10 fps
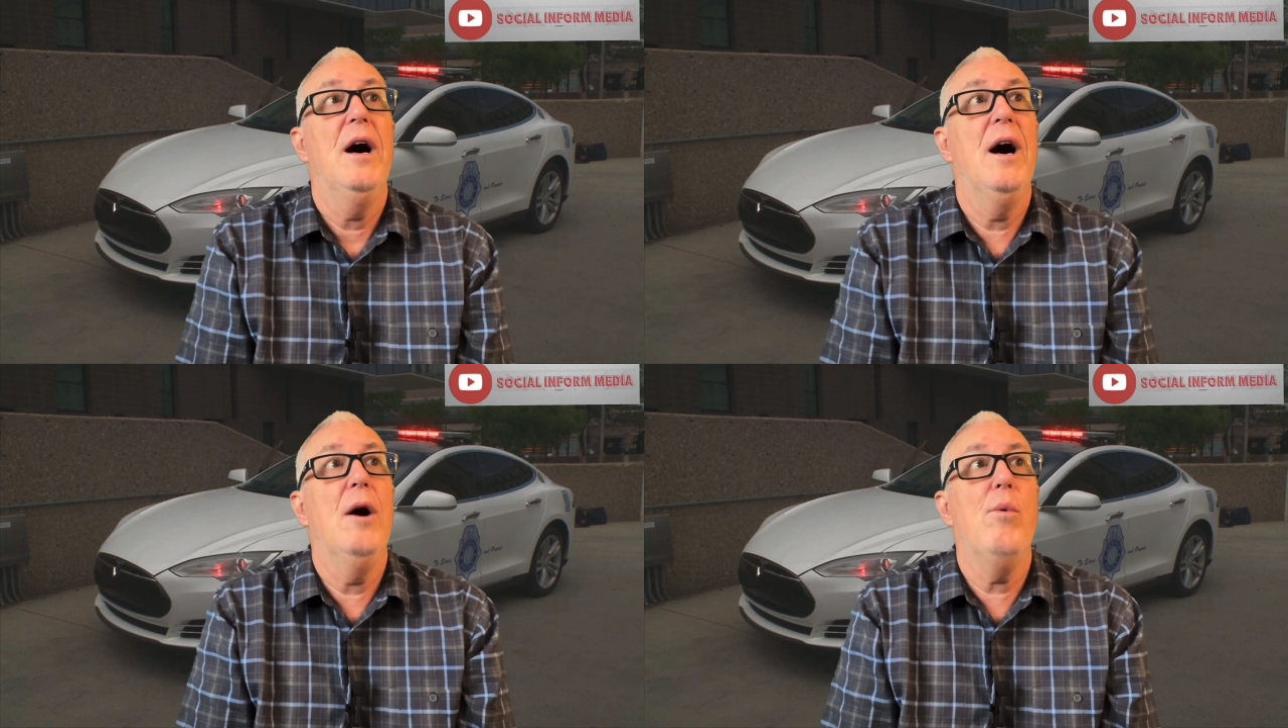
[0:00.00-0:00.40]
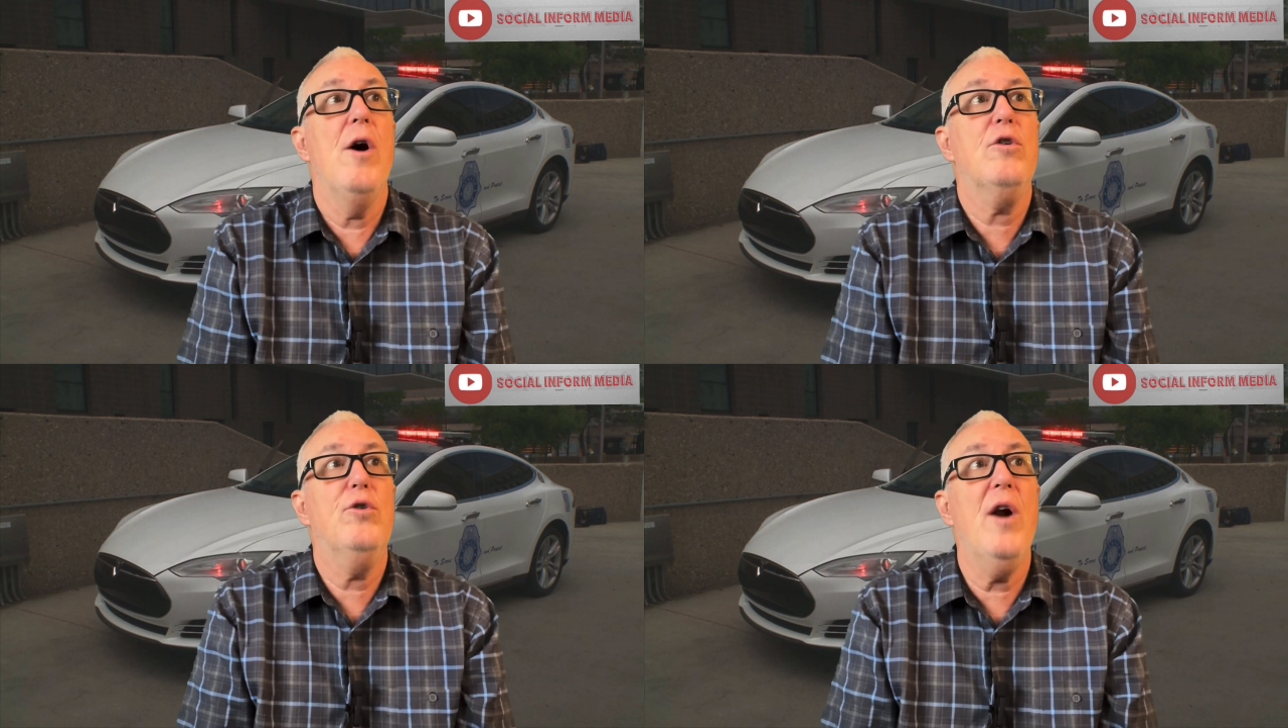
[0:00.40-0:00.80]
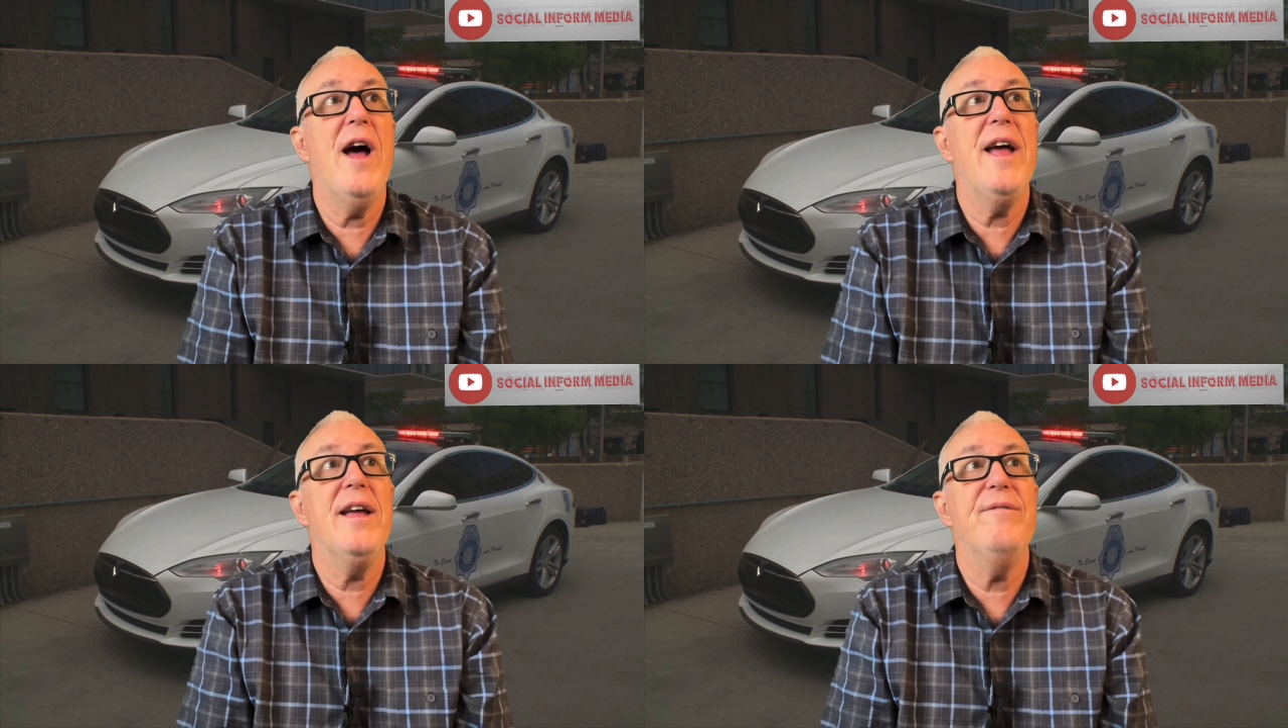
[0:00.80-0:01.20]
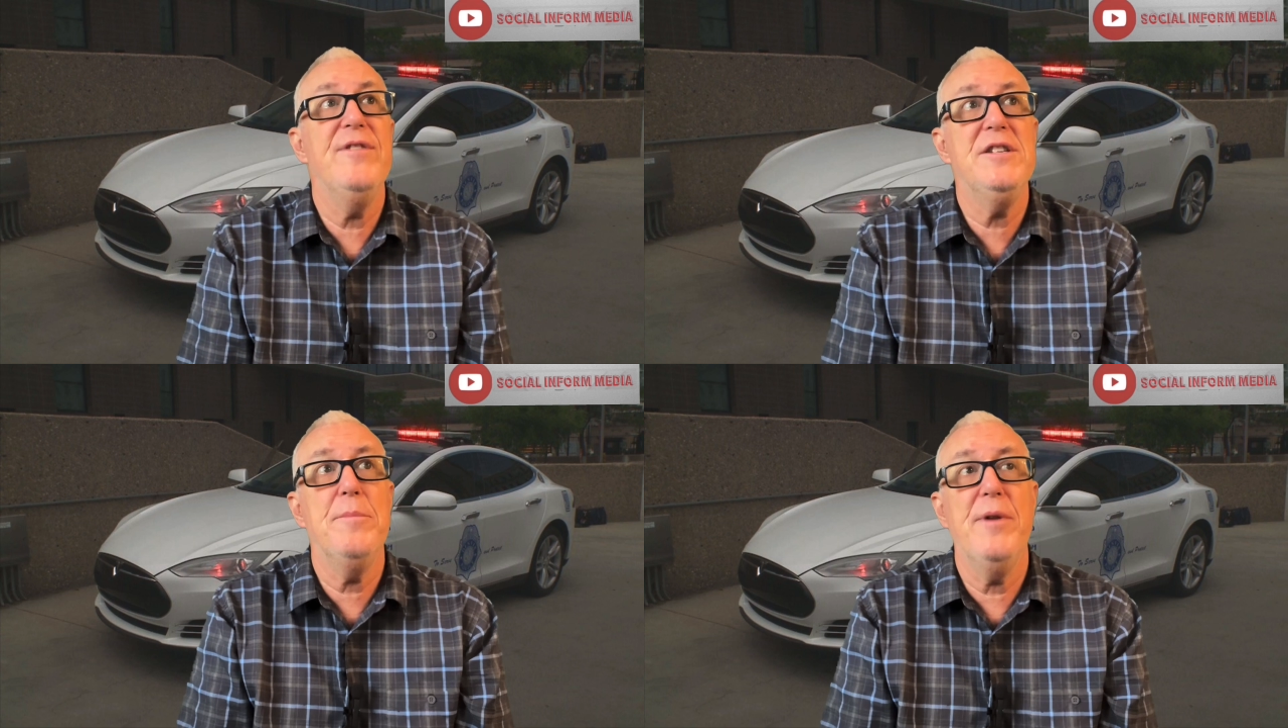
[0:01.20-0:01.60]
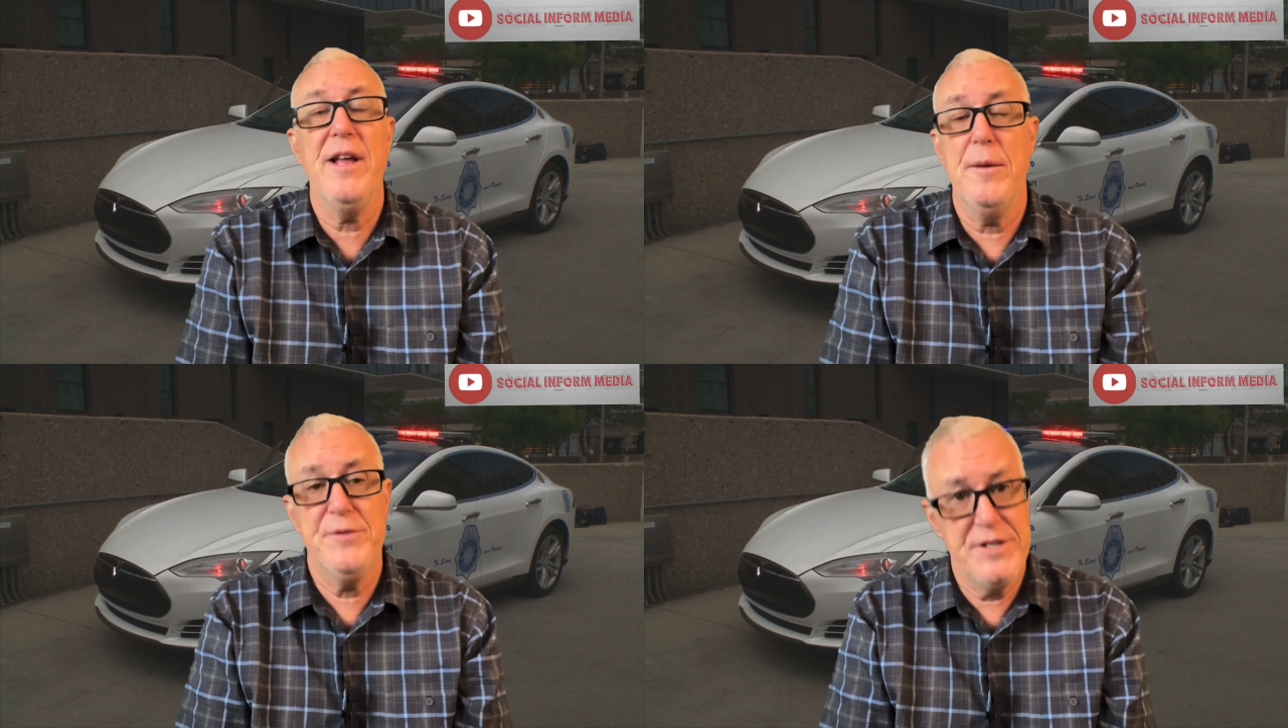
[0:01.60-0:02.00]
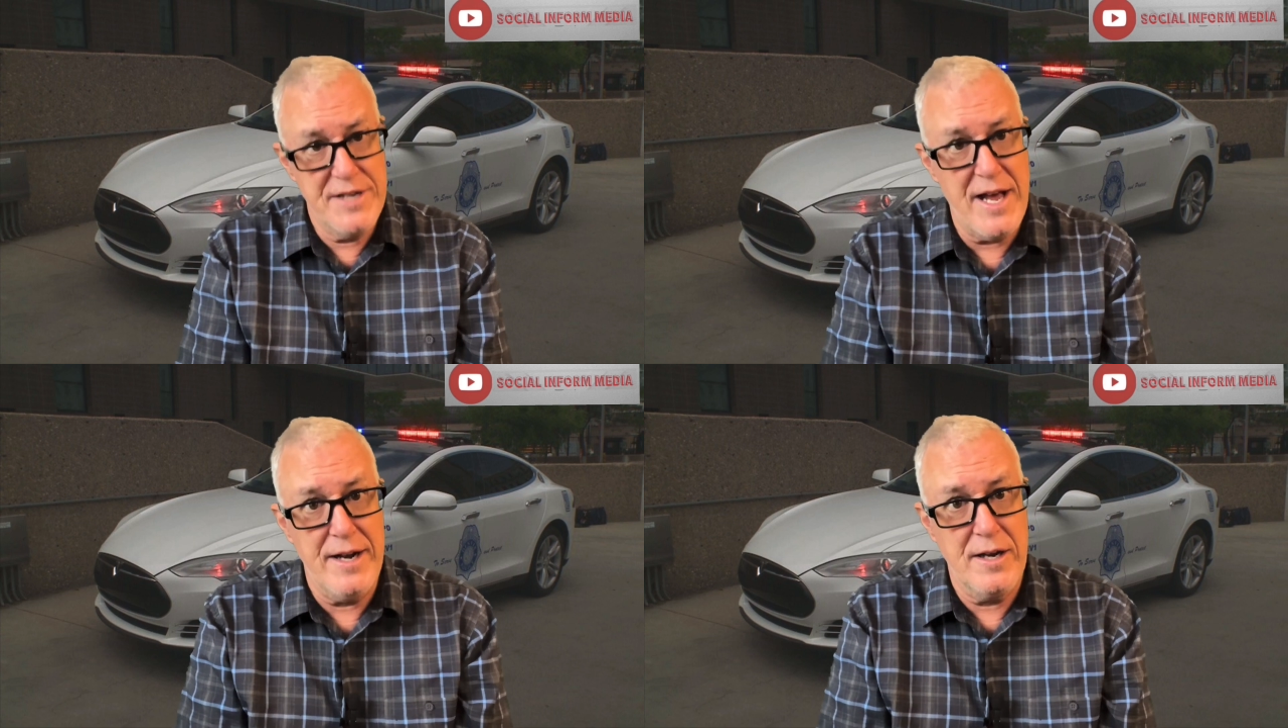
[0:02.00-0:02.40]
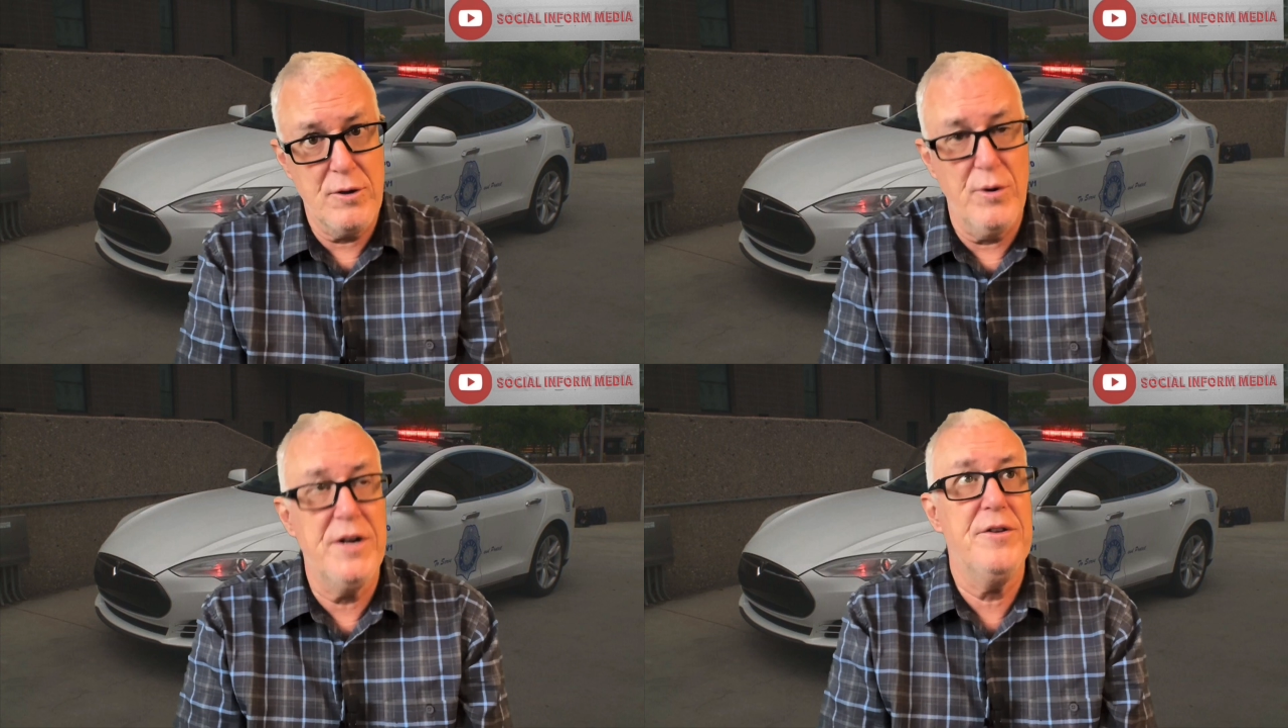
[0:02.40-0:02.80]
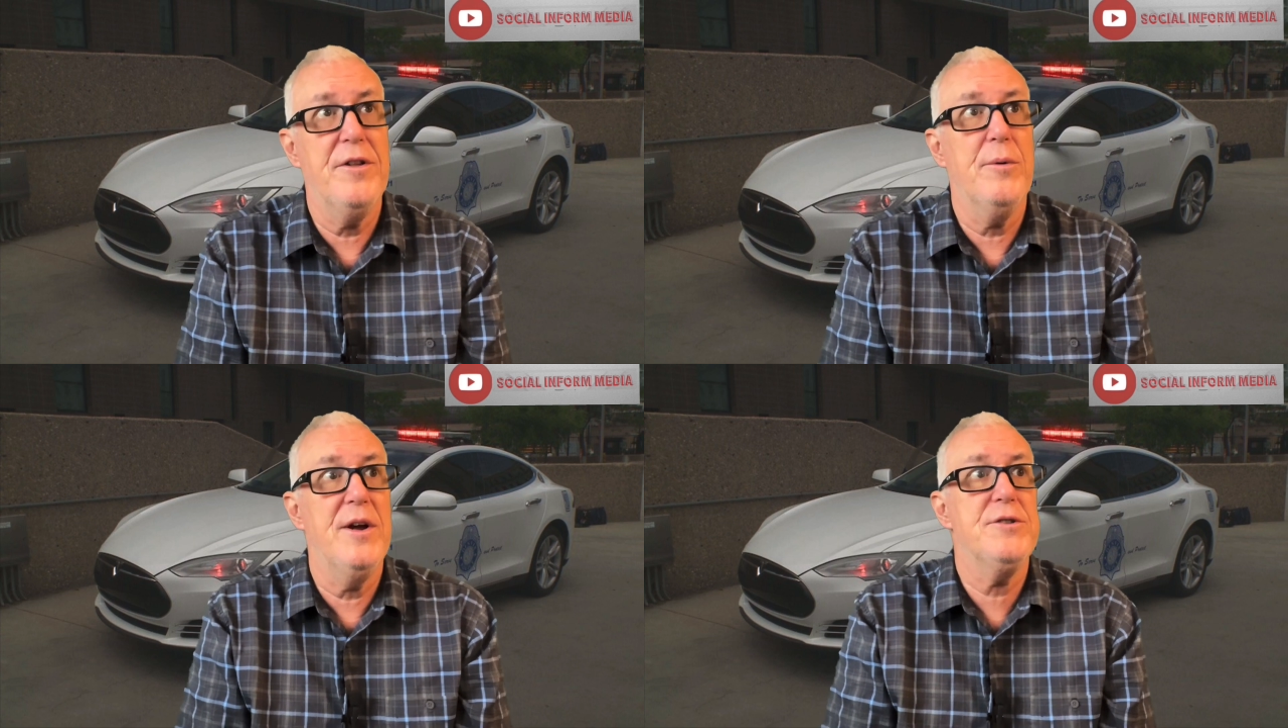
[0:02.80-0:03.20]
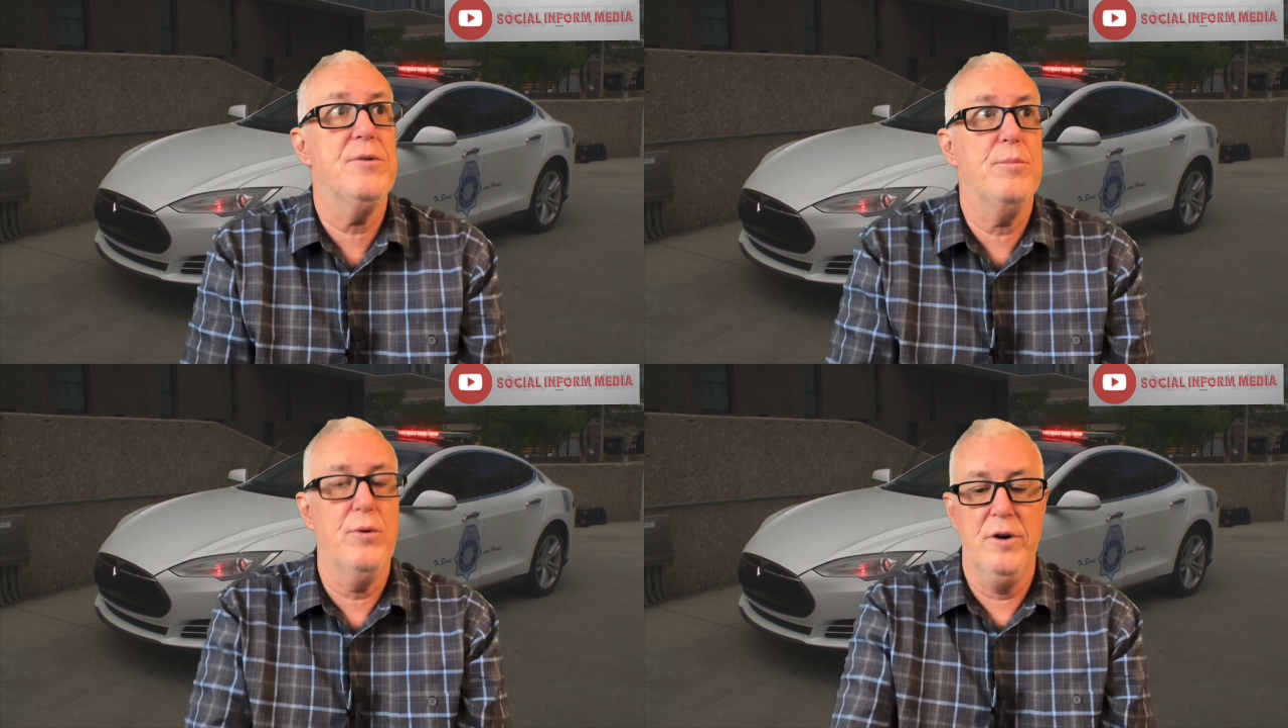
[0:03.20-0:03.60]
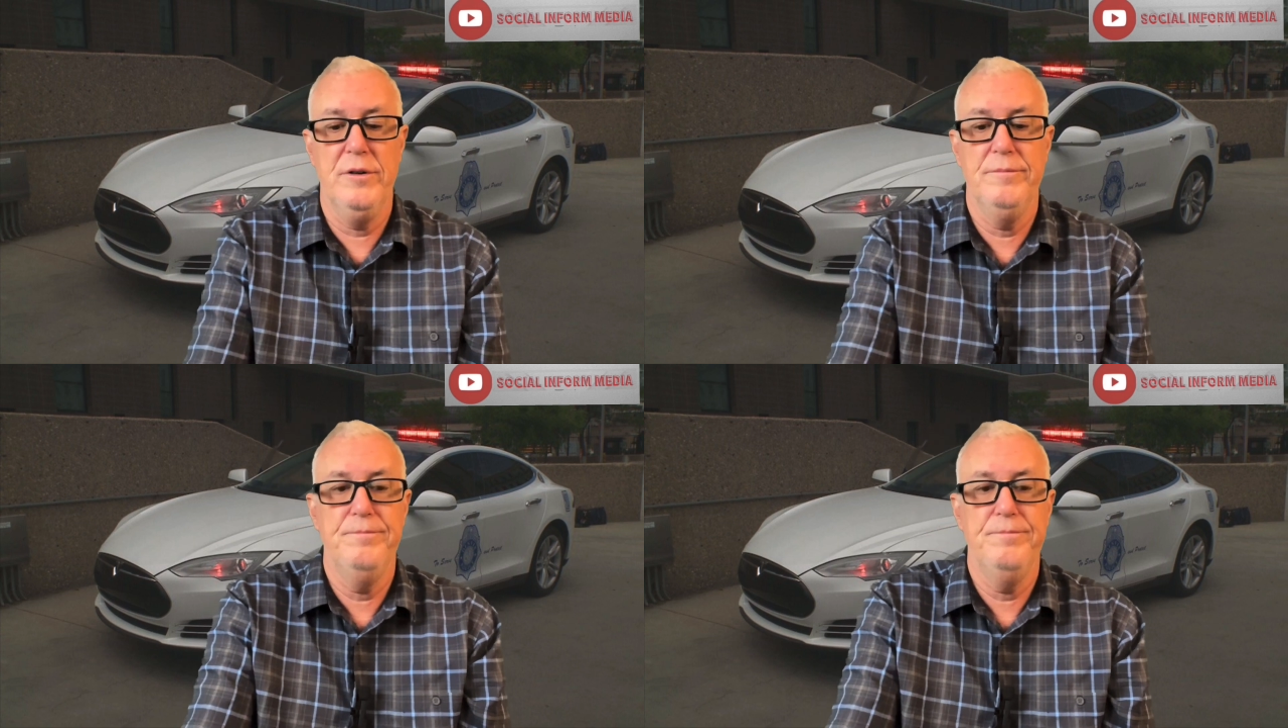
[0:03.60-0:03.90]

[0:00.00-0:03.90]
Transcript: uh, while crying and visibly upset, according to the arrest report.